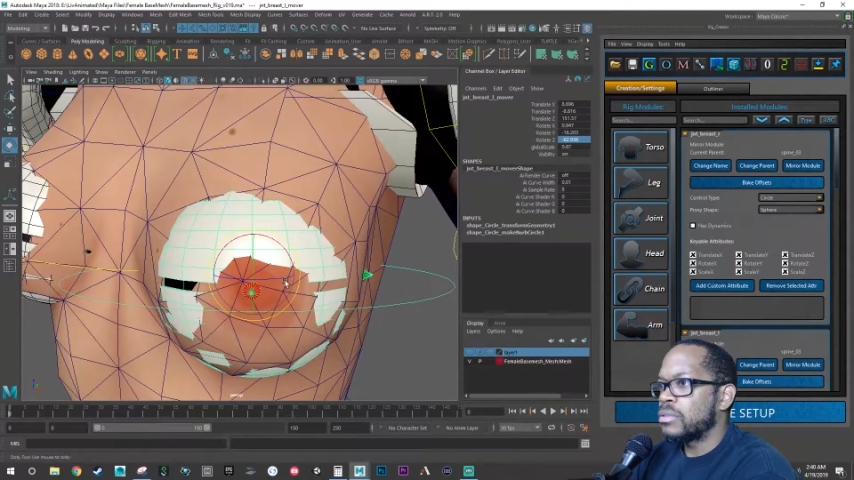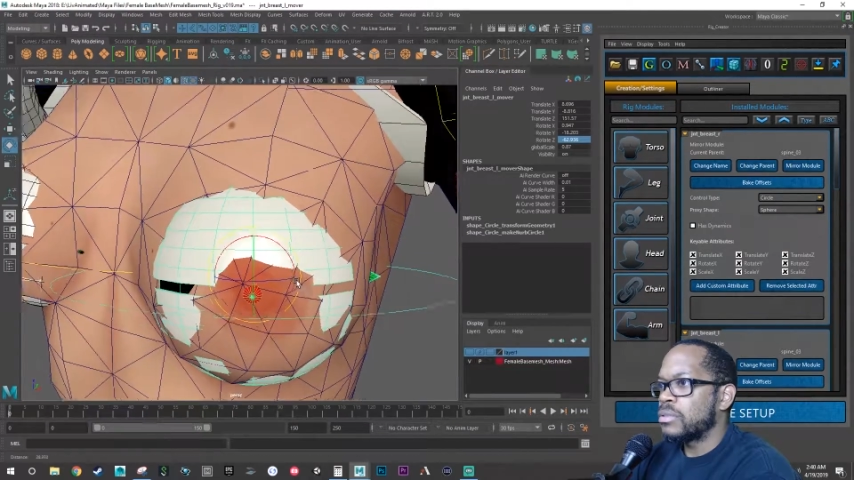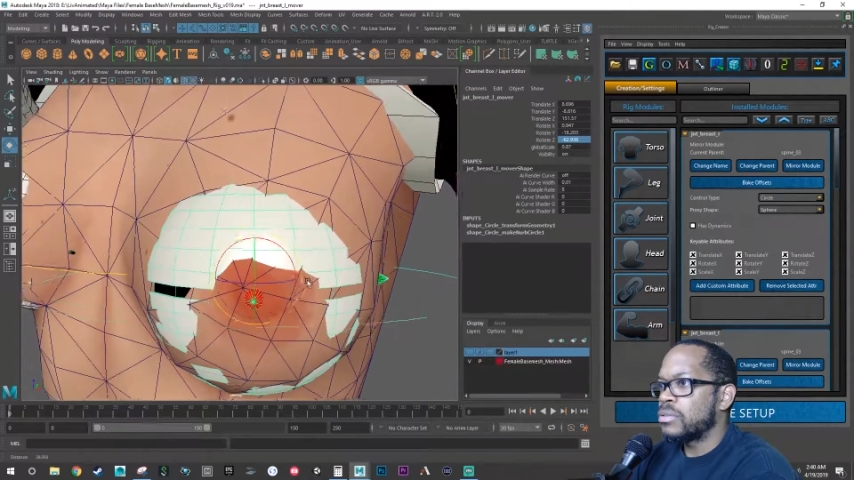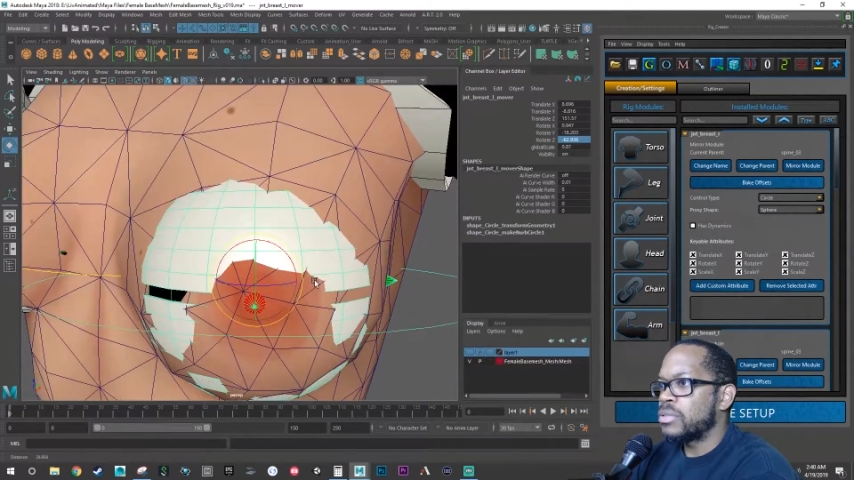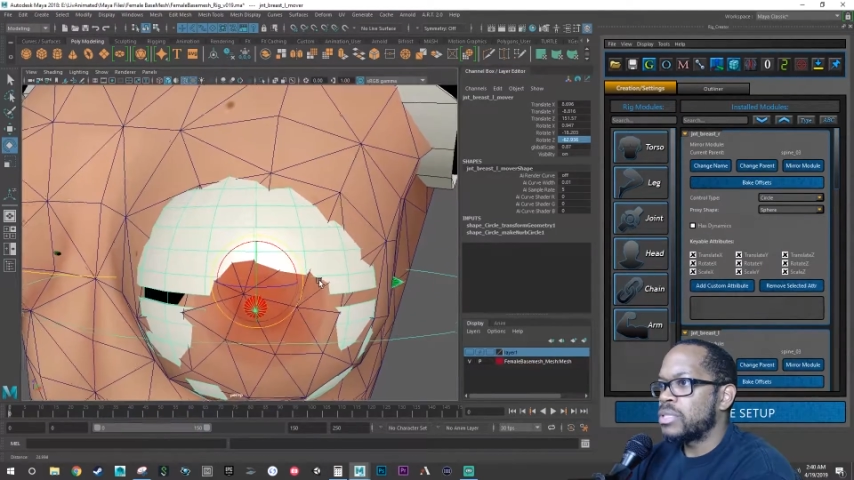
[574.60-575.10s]

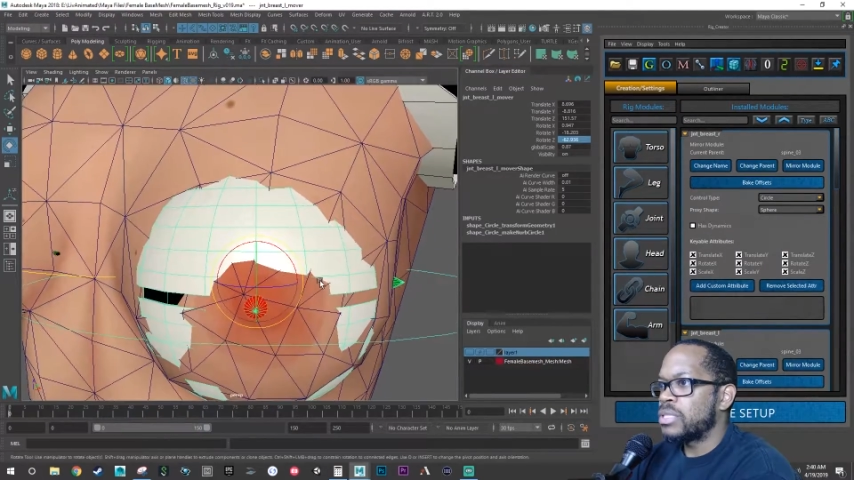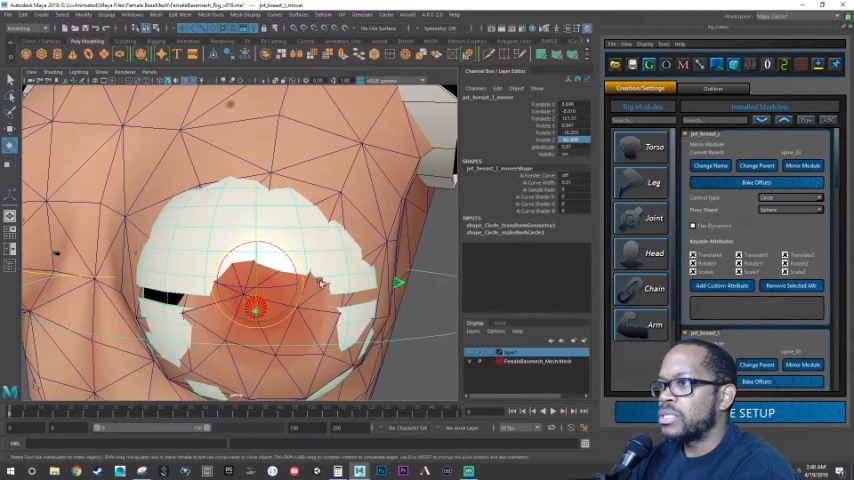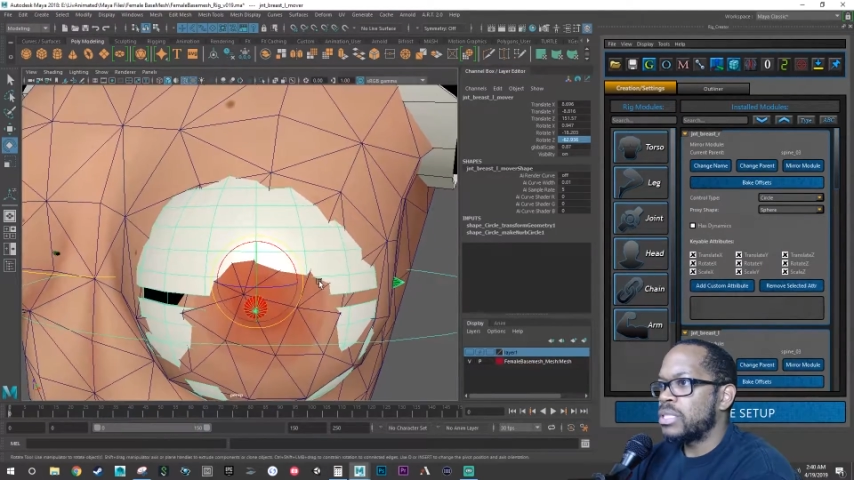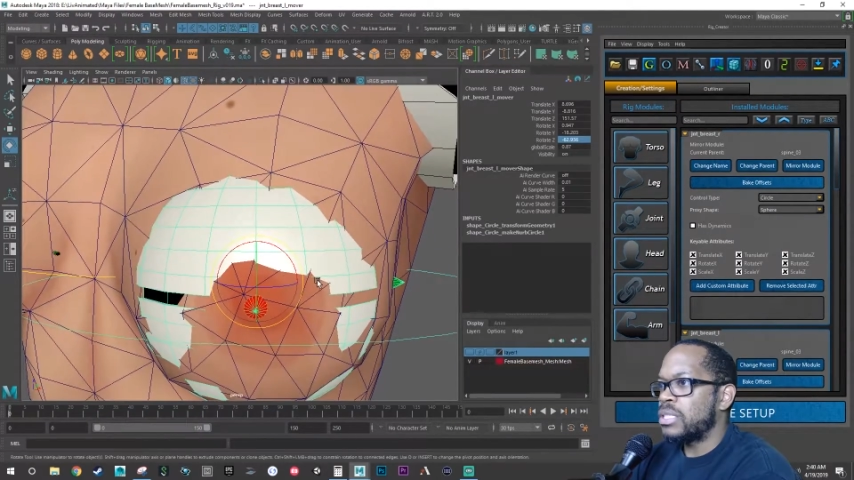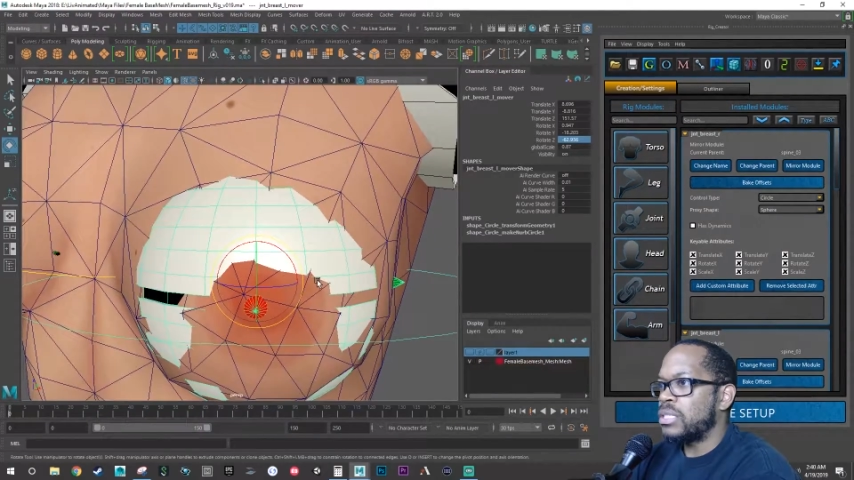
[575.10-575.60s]
so it's
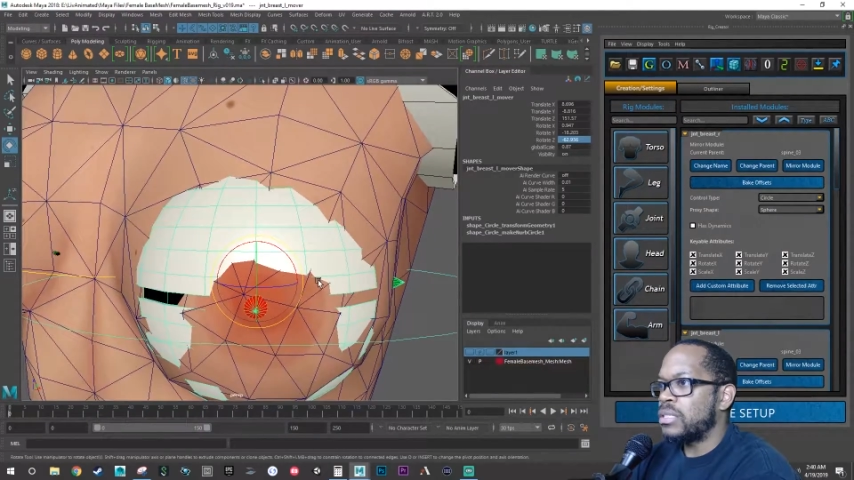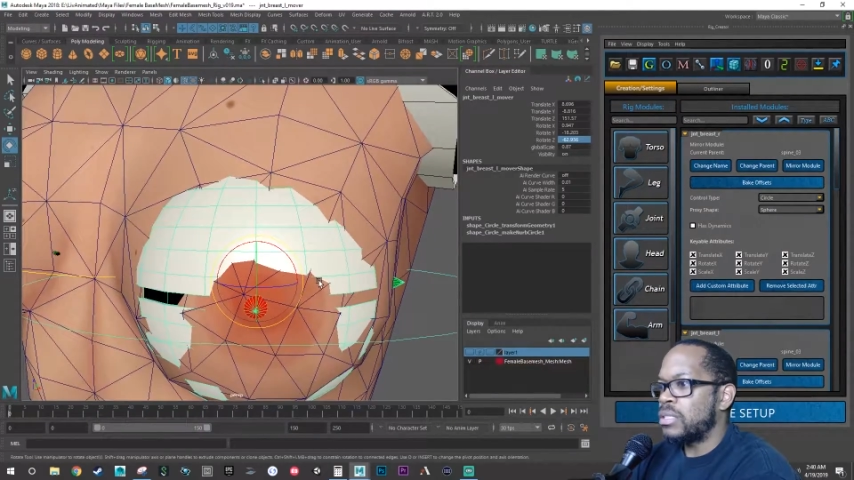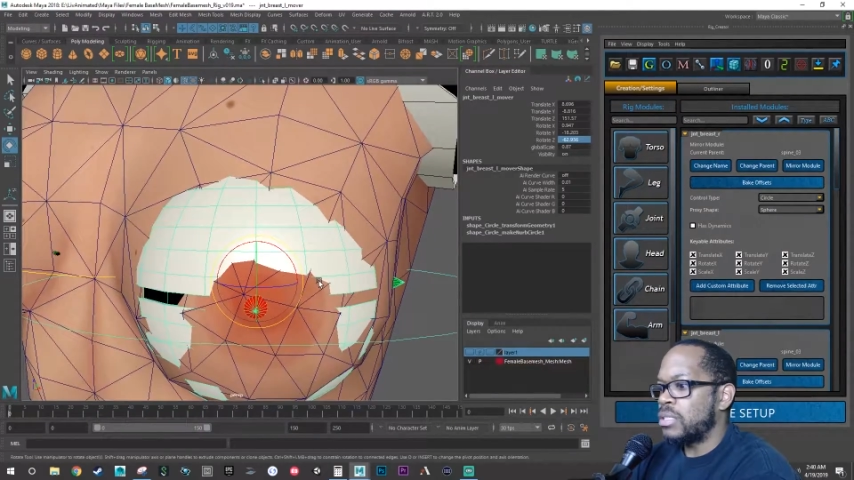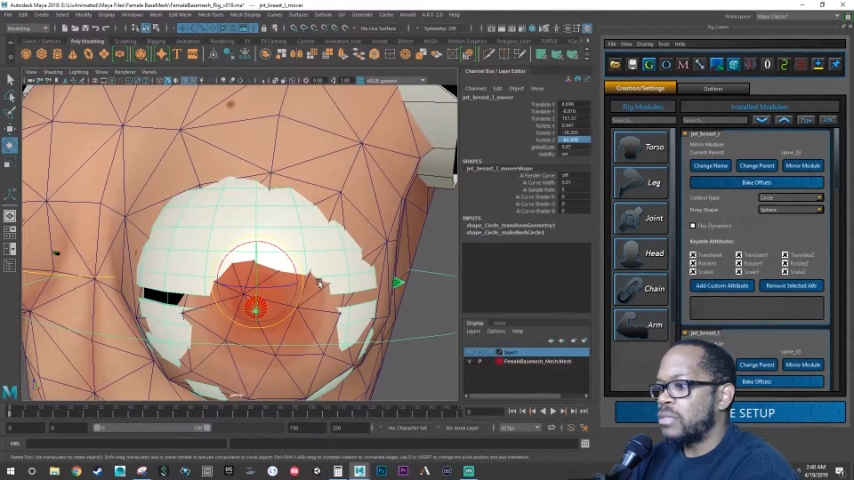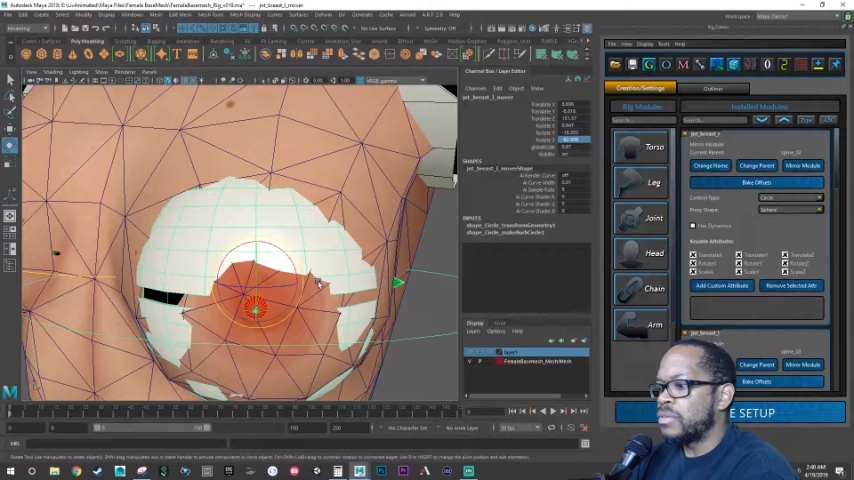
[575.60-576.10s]

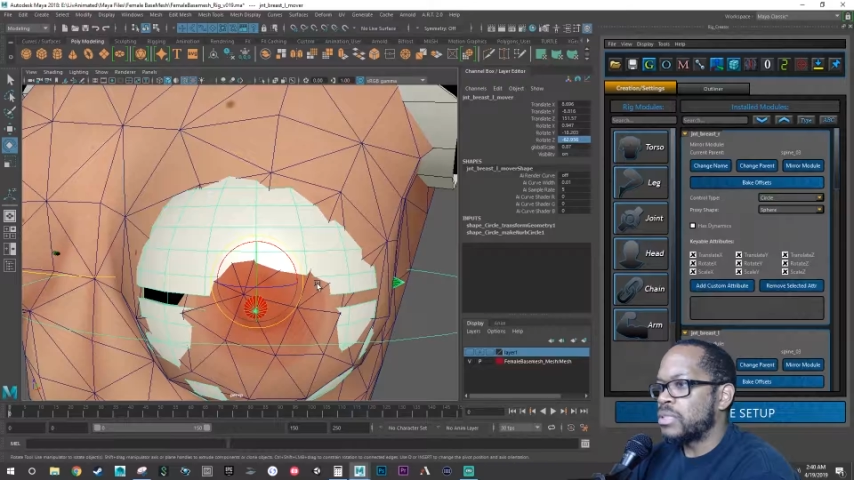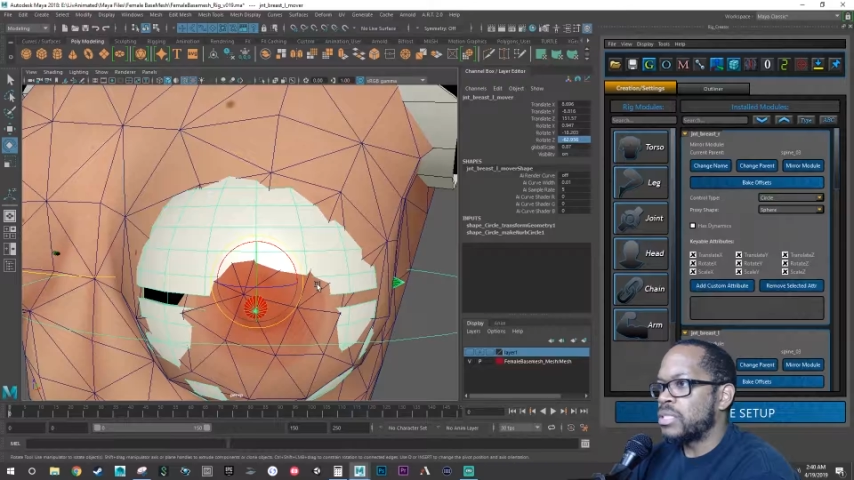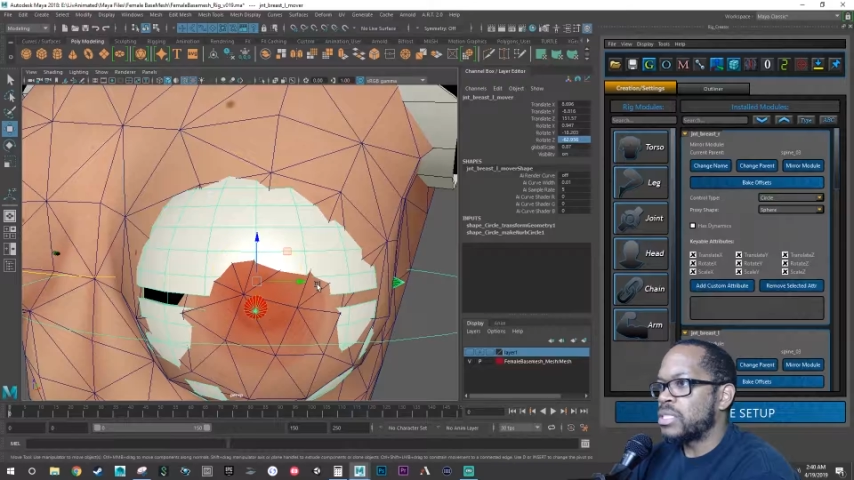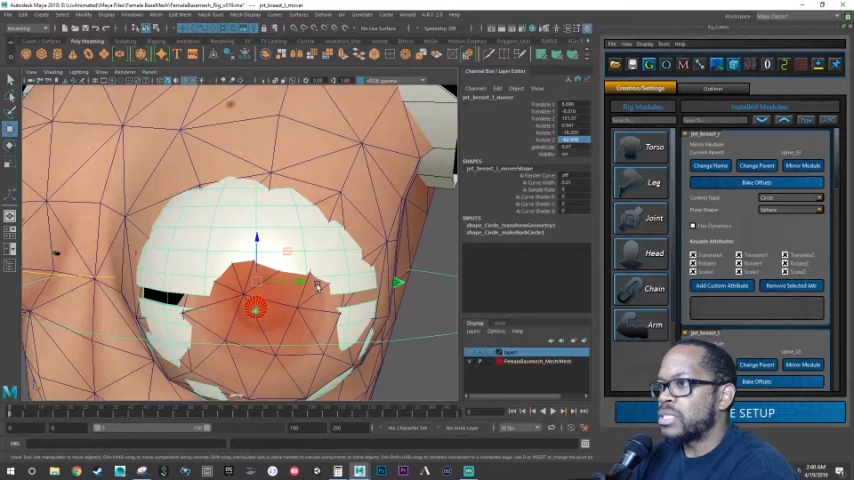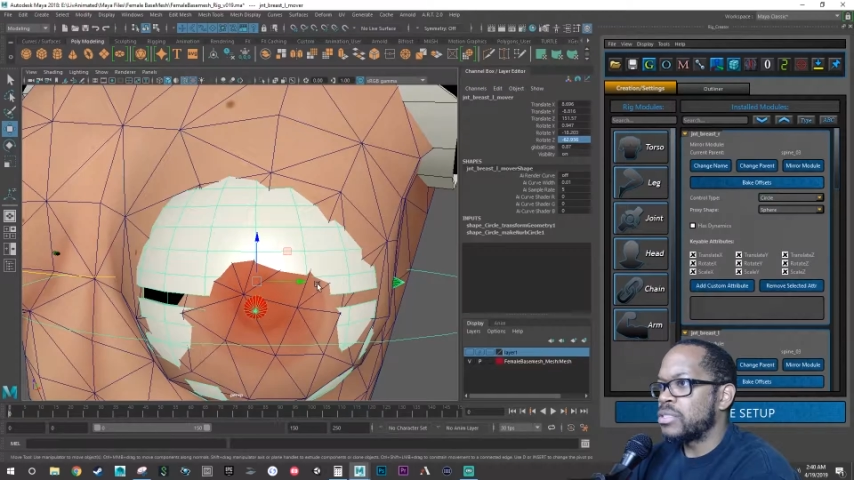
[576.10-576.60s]
evenly
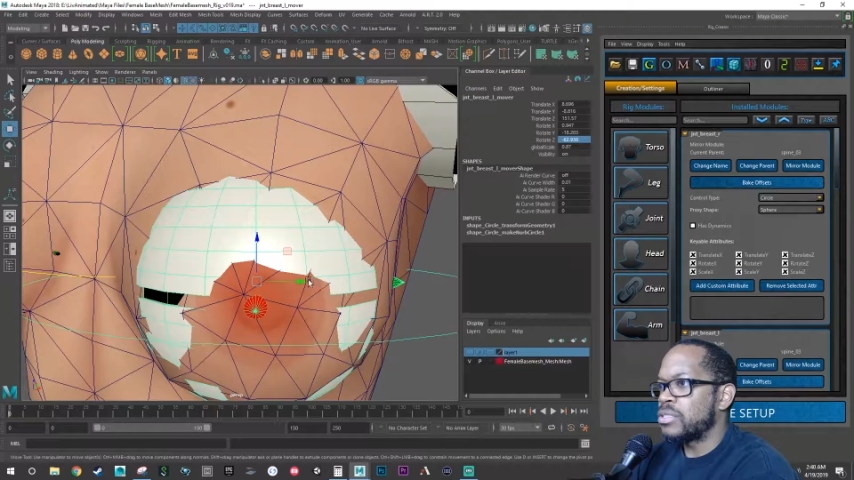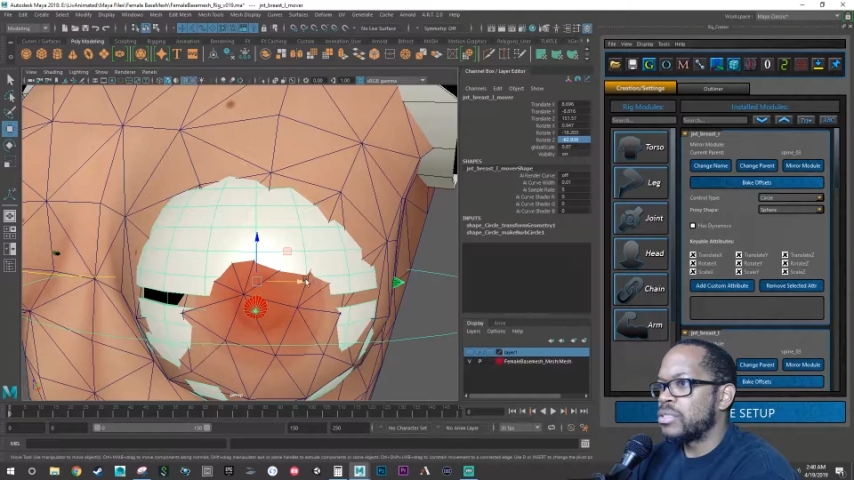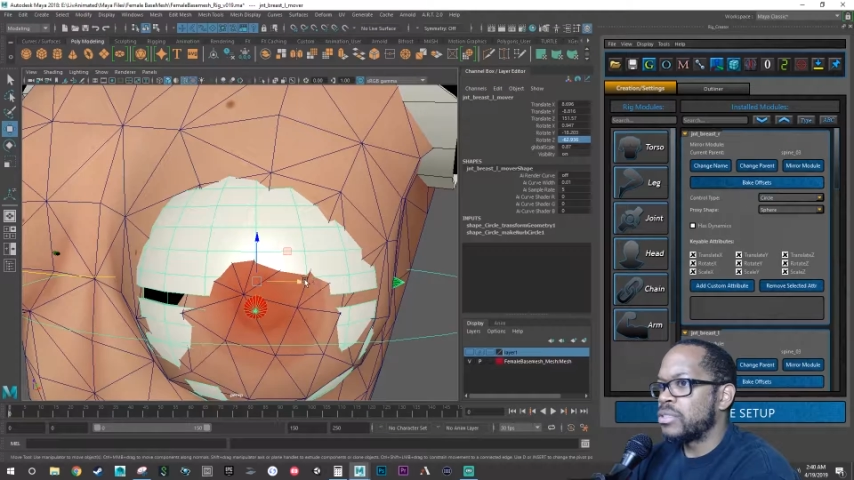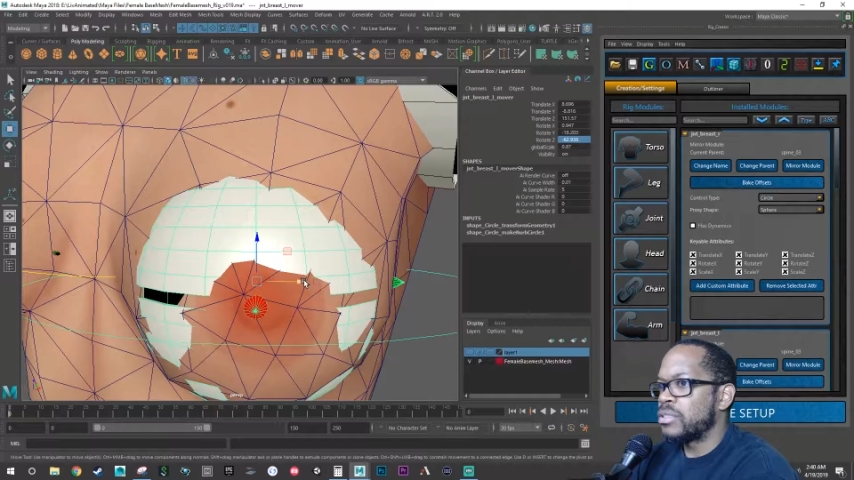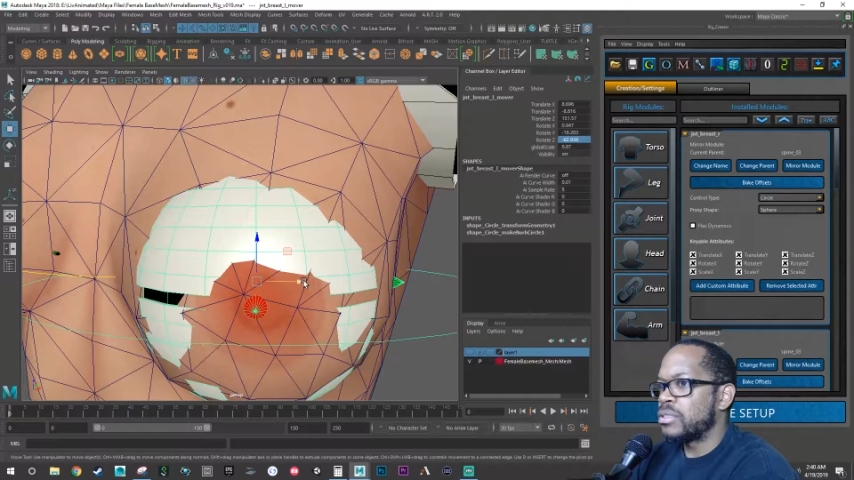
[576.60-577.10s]

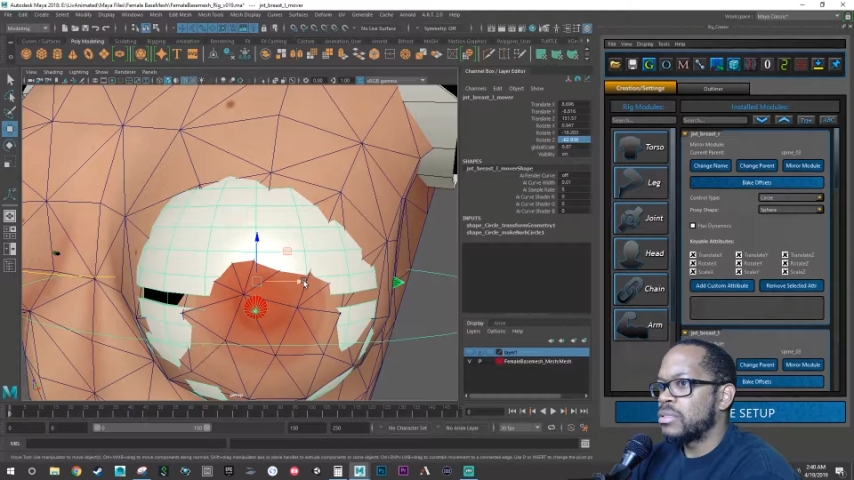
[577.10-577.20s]
centered.